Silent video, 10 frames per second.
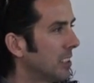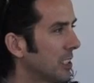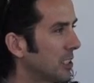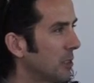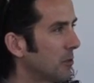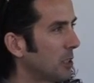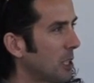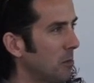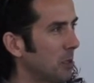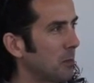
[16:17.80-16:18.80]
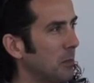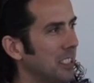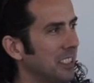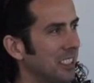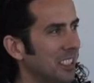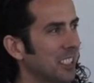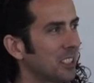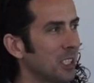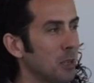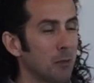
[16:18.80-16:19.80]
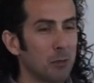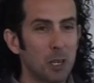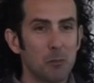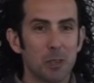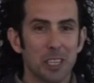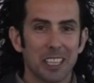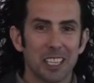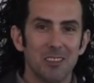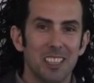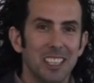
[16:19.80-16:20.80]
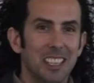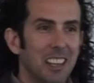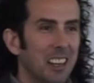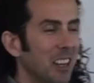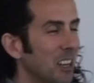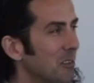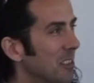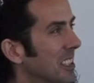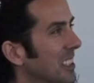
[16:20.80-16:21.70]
except for a couple of species that I can see, but we're not burning them. No